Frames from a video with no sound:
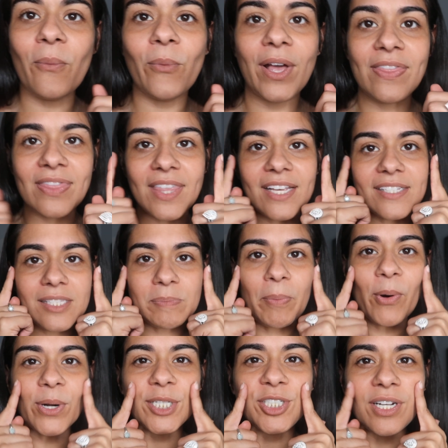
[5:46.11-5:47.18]
when this
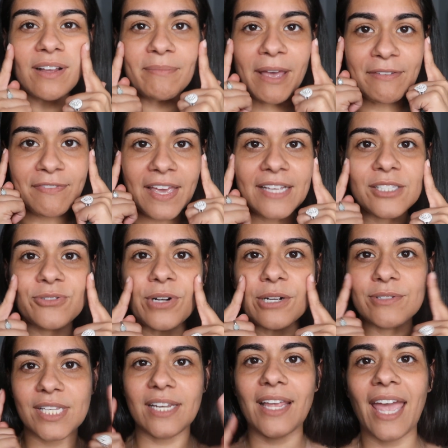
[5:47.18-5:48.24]
portion of my face
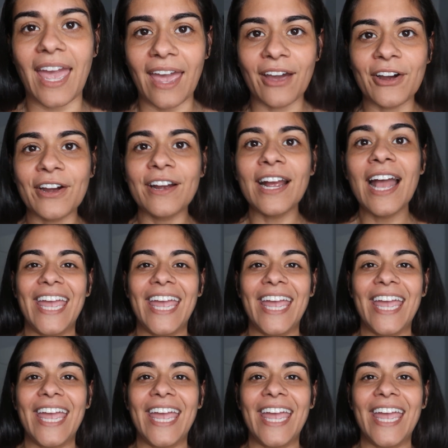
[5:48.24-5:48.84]
grows in hair,